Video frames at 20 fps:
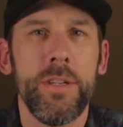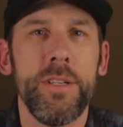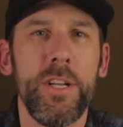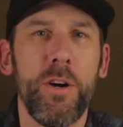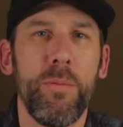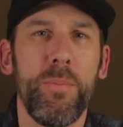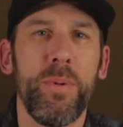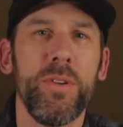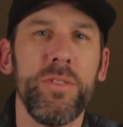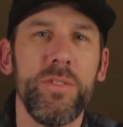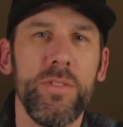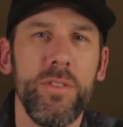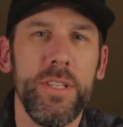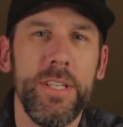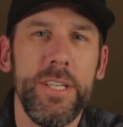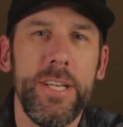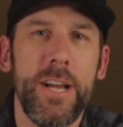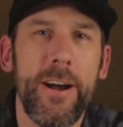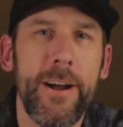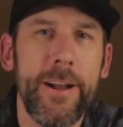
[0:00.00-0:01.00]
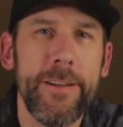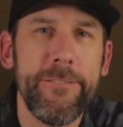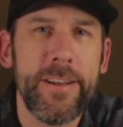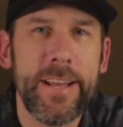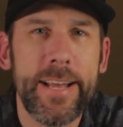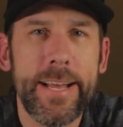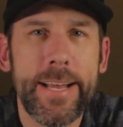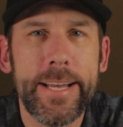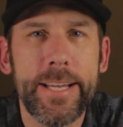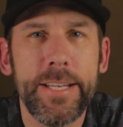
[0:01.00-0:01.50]
Now personally, I've
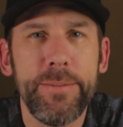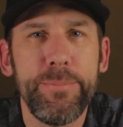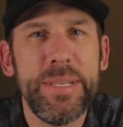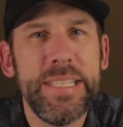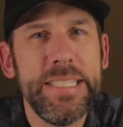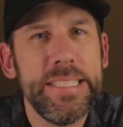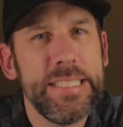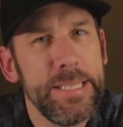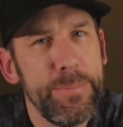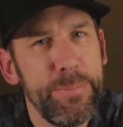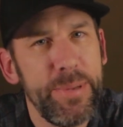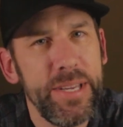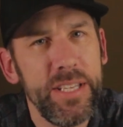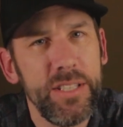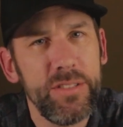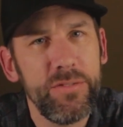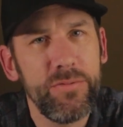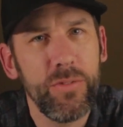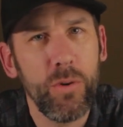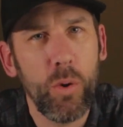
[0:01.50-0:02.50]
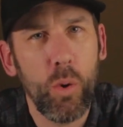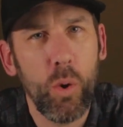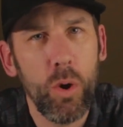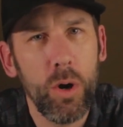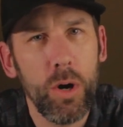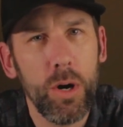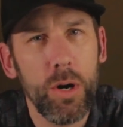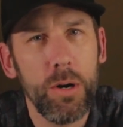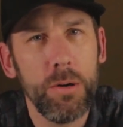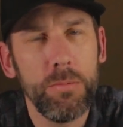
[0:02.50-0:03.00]
had PCPs
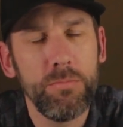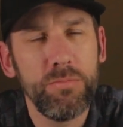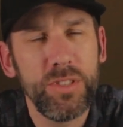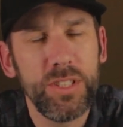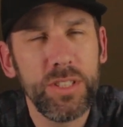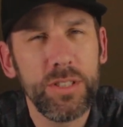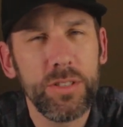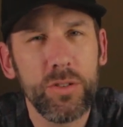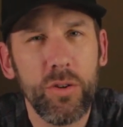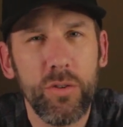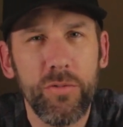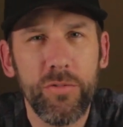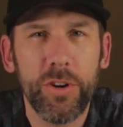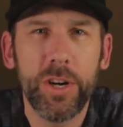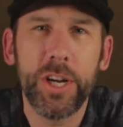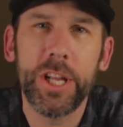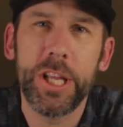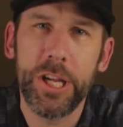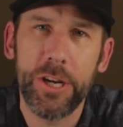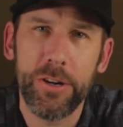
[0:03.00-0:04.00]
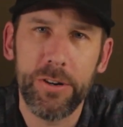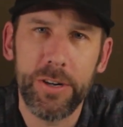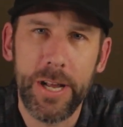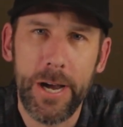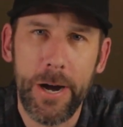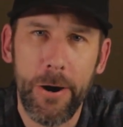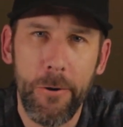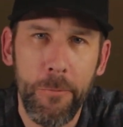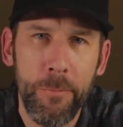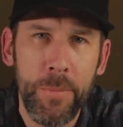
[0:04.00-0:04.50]
for just over a year
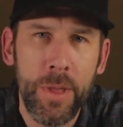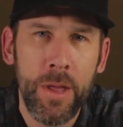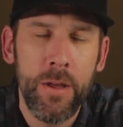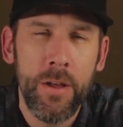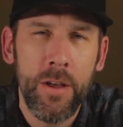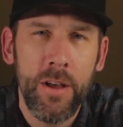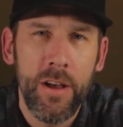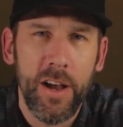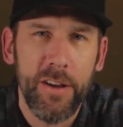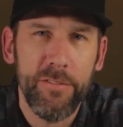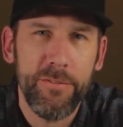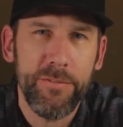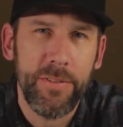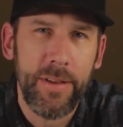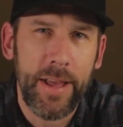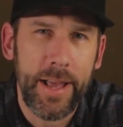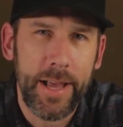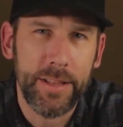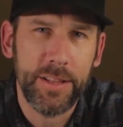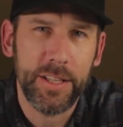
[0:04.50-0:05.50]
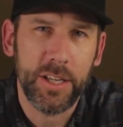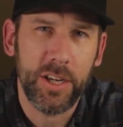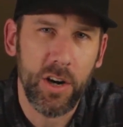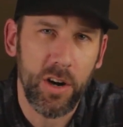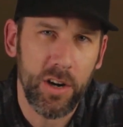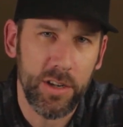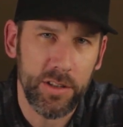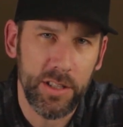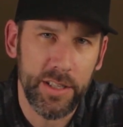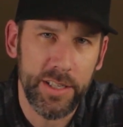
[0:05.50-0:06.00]
now. I've had the
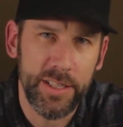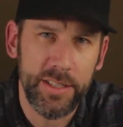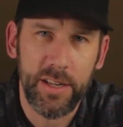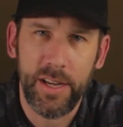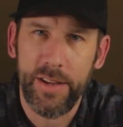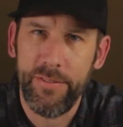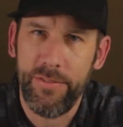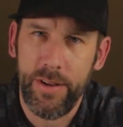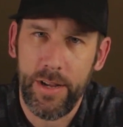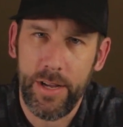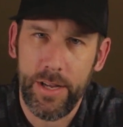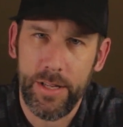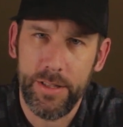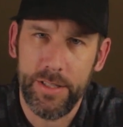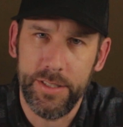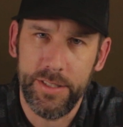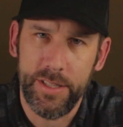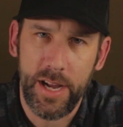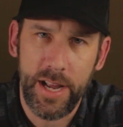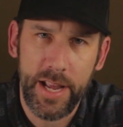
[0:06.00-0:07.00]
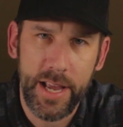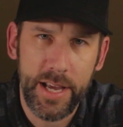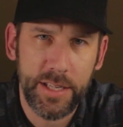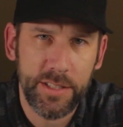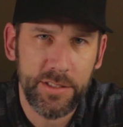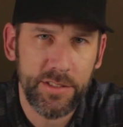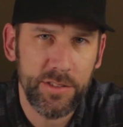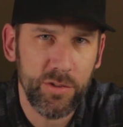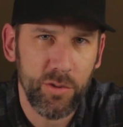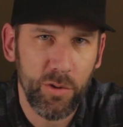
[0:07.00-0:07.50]
Gauntlet, I've had the
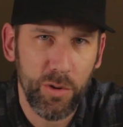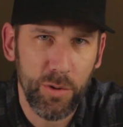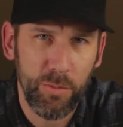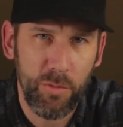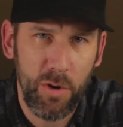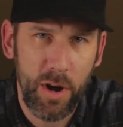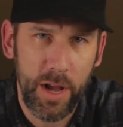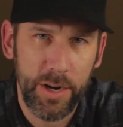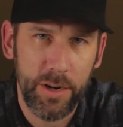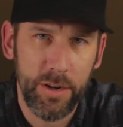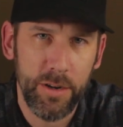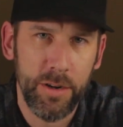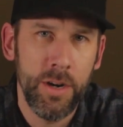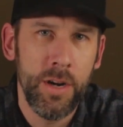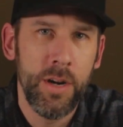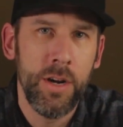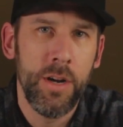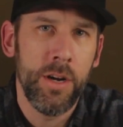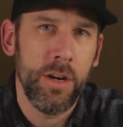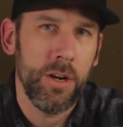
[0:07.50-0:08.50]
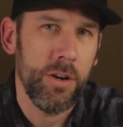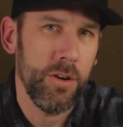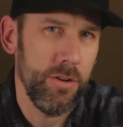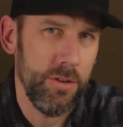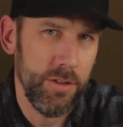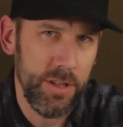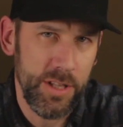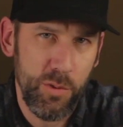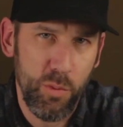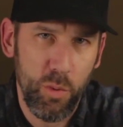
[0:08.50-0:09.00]
Diana Storm Rider,
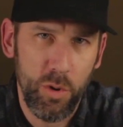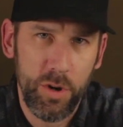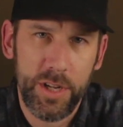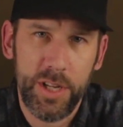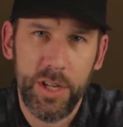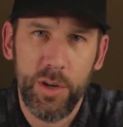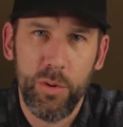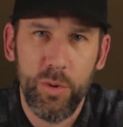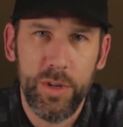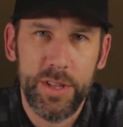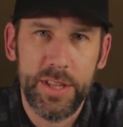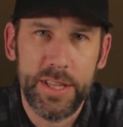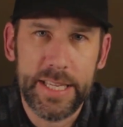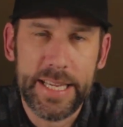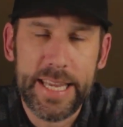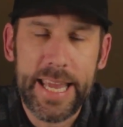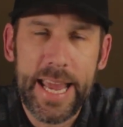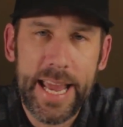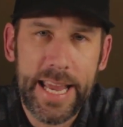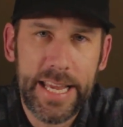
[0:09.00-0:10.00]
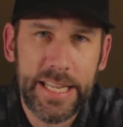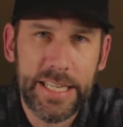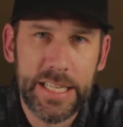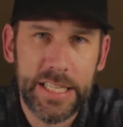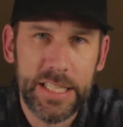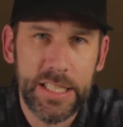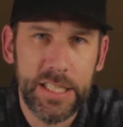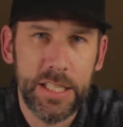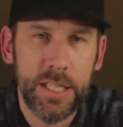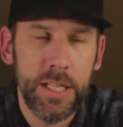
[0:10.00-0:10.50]
currently working with the
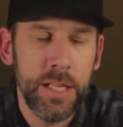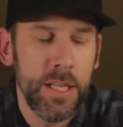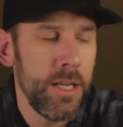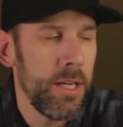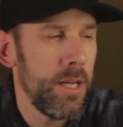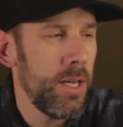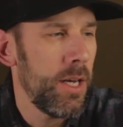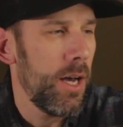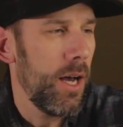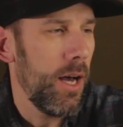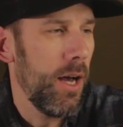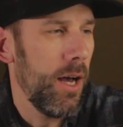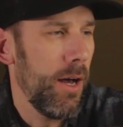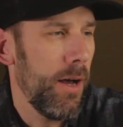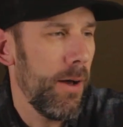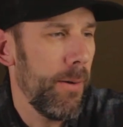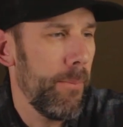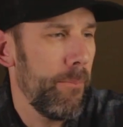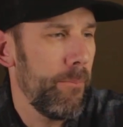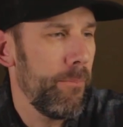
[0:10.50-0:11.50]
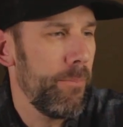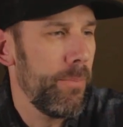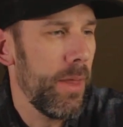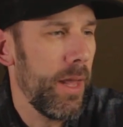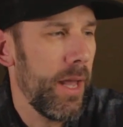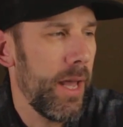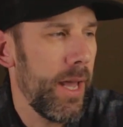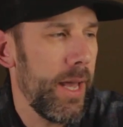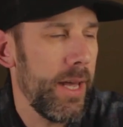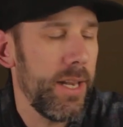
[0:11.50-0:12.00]
Caden,
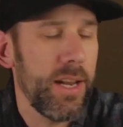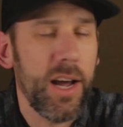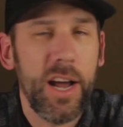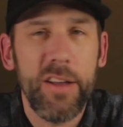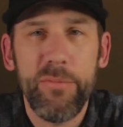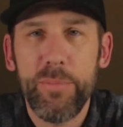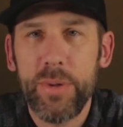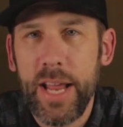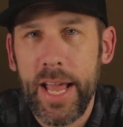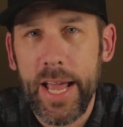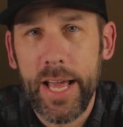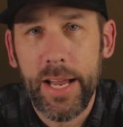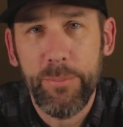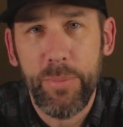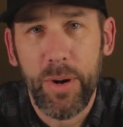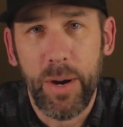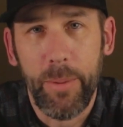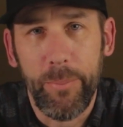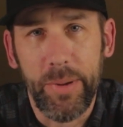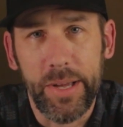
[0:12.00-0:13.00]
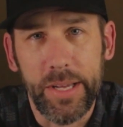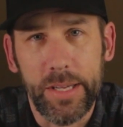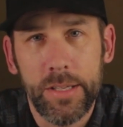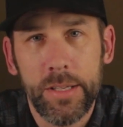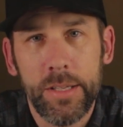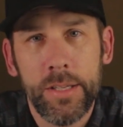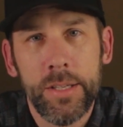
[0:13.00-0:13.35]
and I've been hand pumping.